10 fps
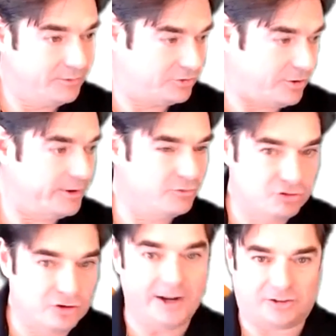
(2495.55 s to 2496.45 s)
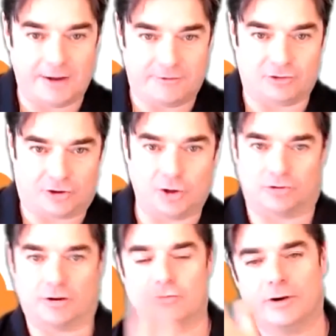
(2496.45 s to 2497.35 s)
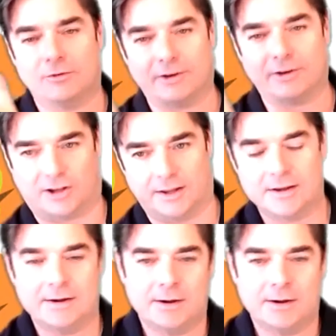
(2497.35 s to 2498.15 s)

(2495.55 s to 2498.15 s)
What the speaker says: something really safe and secure to something really risky.